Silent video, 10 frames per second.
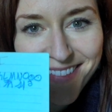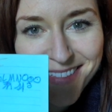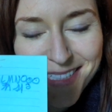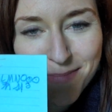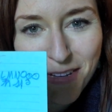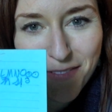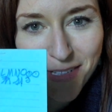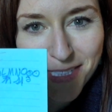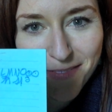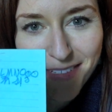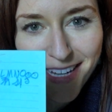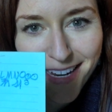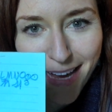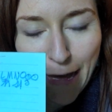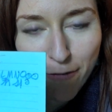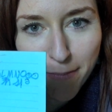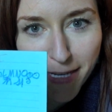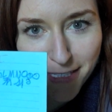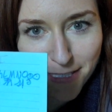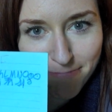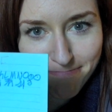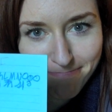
This is my first phonetic alphabet.